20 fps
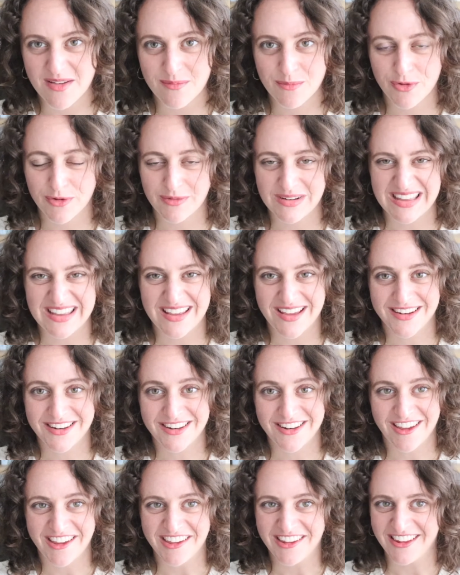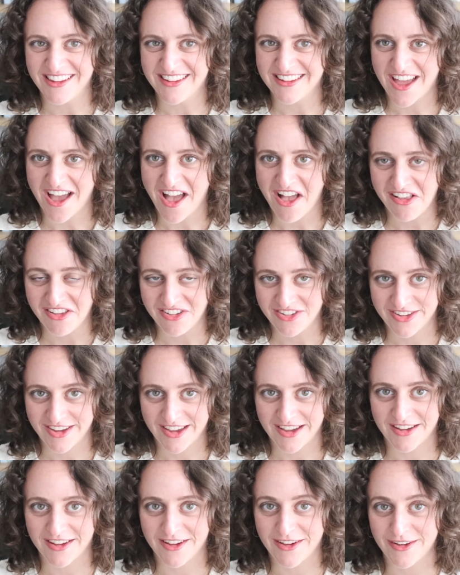probably unlikely that I'll
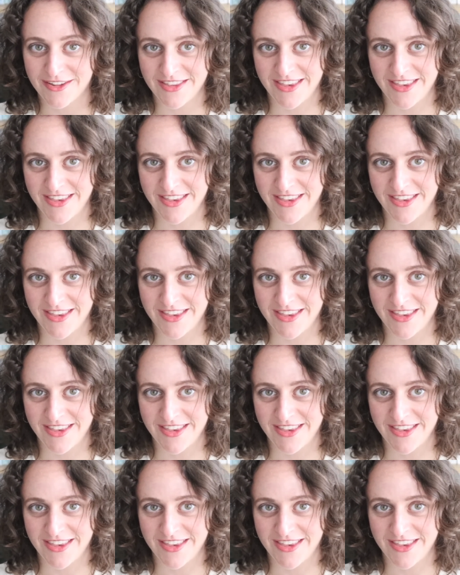share her